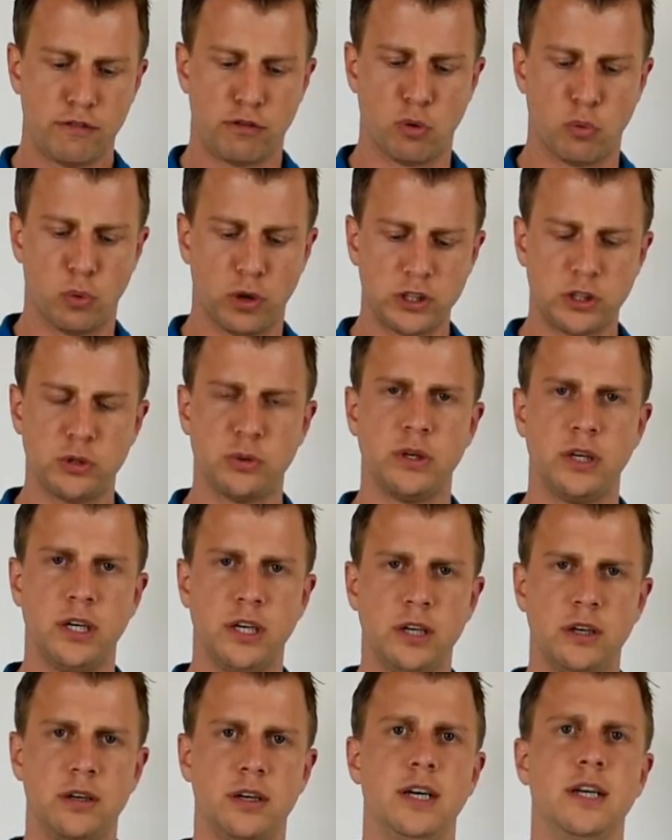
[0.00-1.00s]
from what you
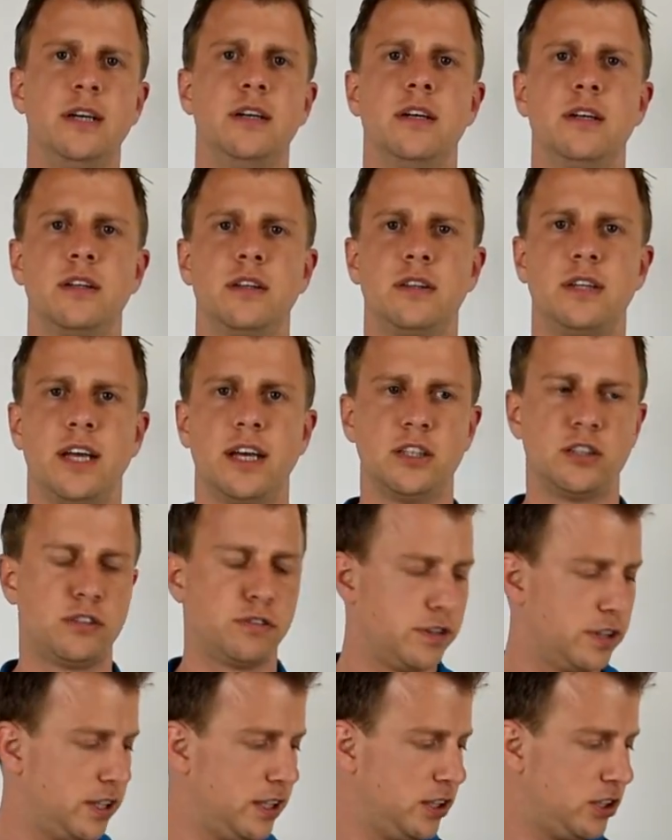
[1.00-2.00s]
hear in the
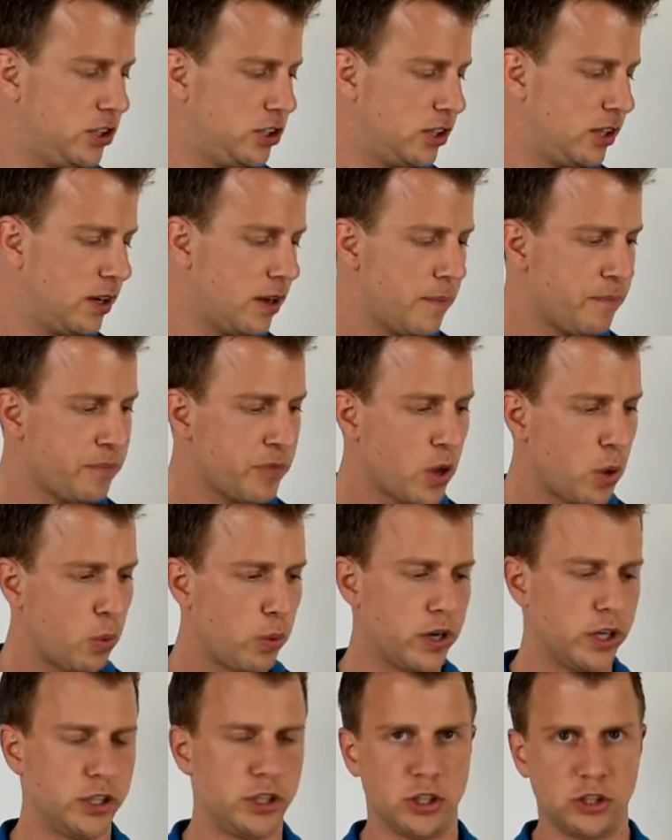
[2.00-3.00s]
test phase.
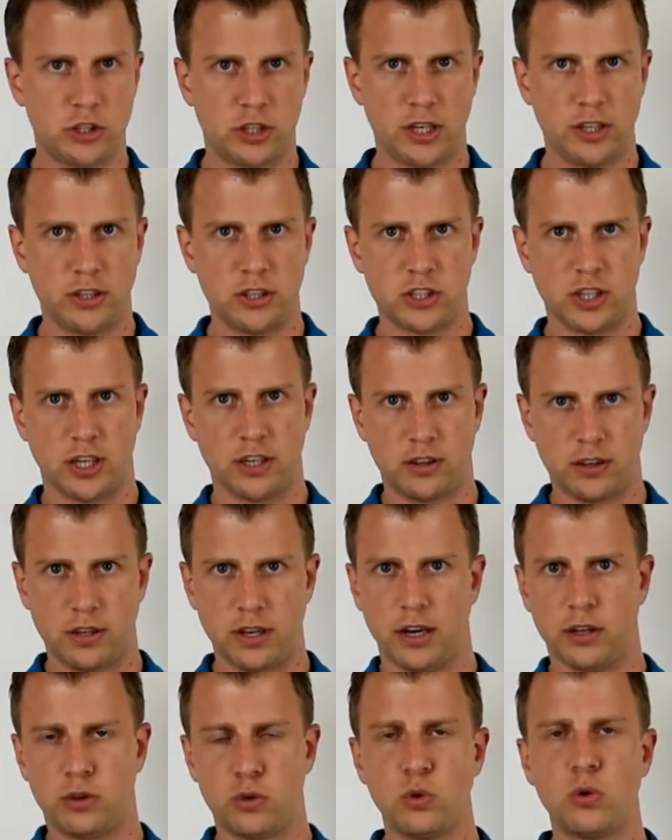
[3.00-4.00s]
What I just did is
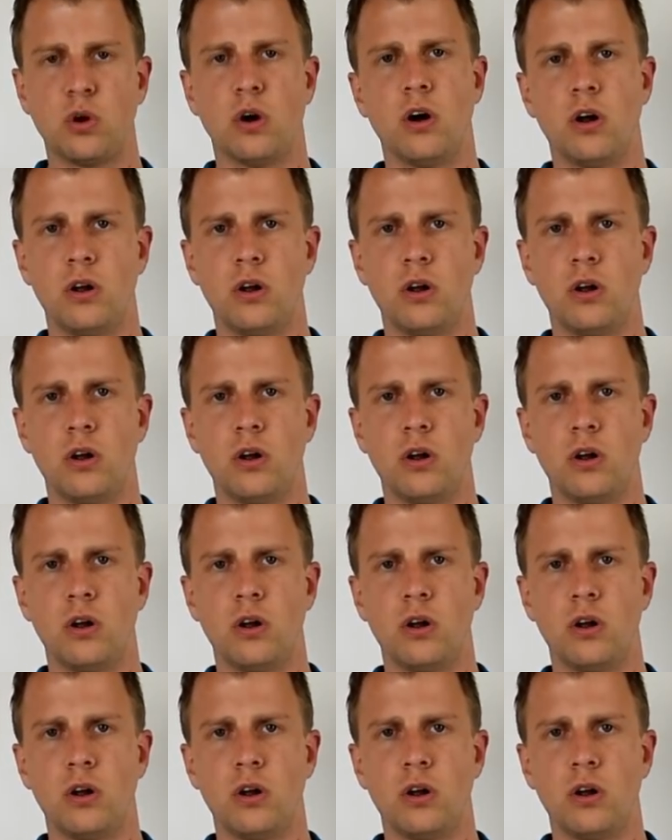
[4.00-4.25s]
I took